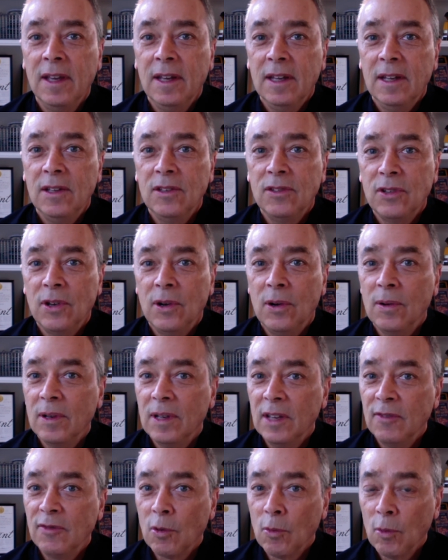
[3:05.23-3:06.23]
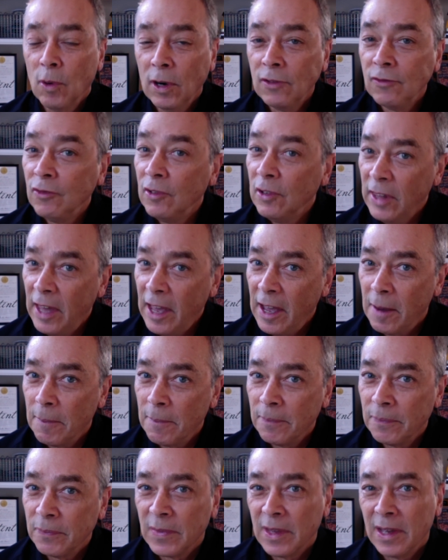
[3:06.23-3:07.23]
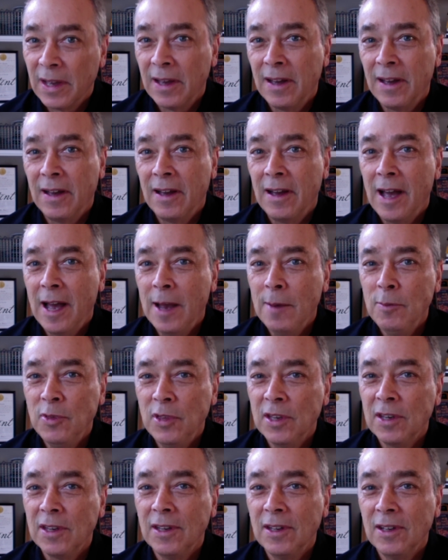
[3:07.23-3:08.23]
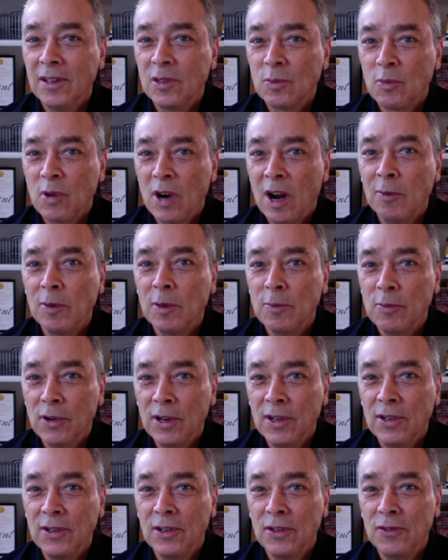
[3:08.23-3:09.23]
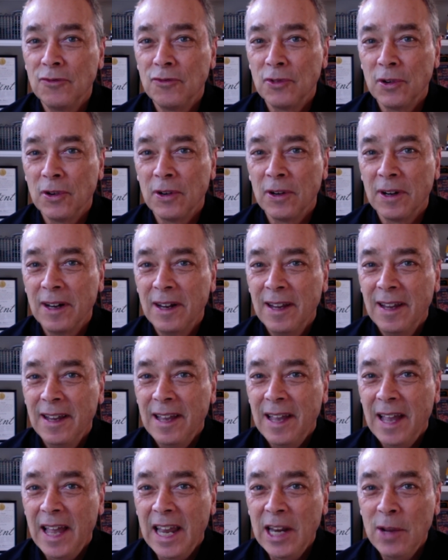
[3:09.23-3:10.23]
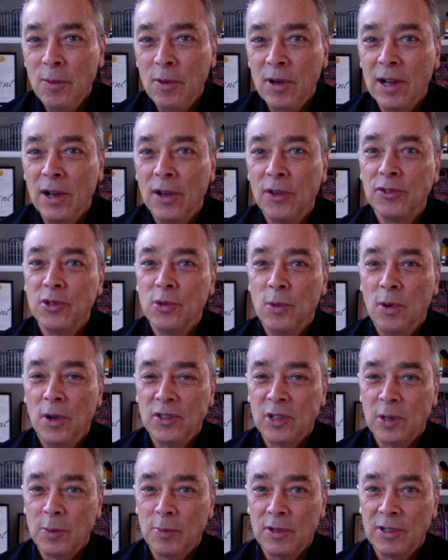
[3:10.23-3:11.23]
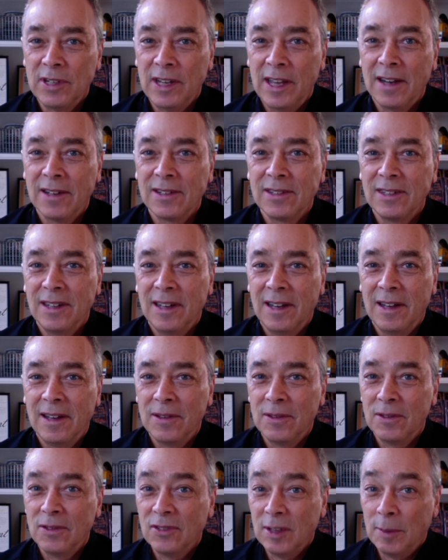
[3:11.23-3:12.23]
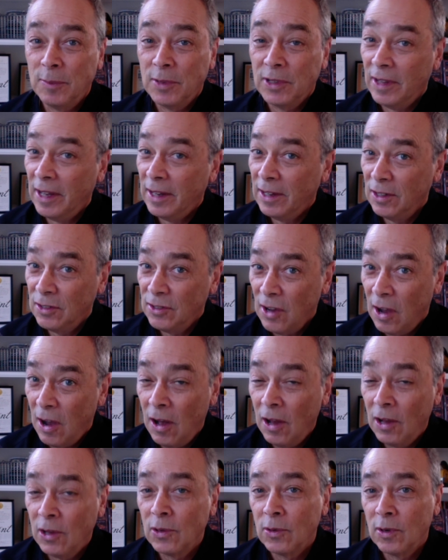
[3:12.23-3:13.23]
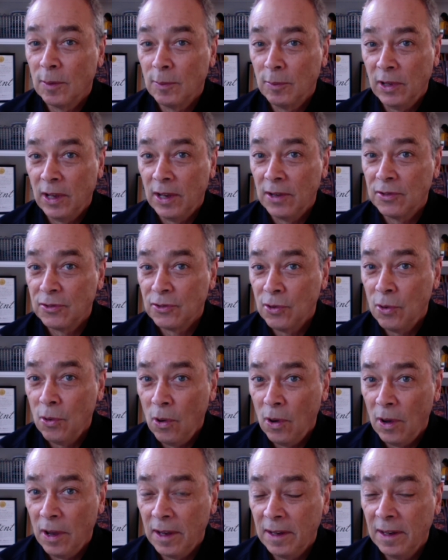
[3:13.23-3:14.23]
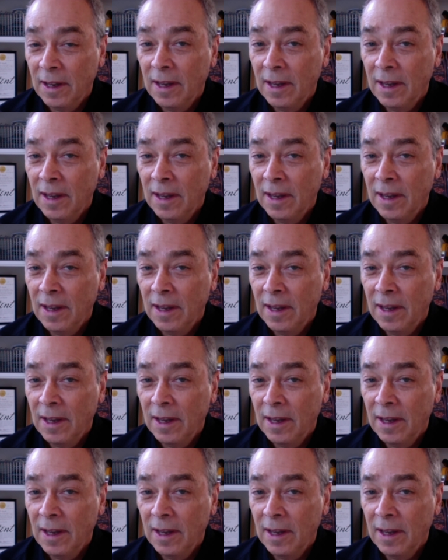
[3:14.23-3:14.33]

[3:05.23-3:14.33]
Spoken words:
And so if it worked for them, I'm thinking it's probably pretty good for anyone else who wants to protect something like a doll or a plush toy.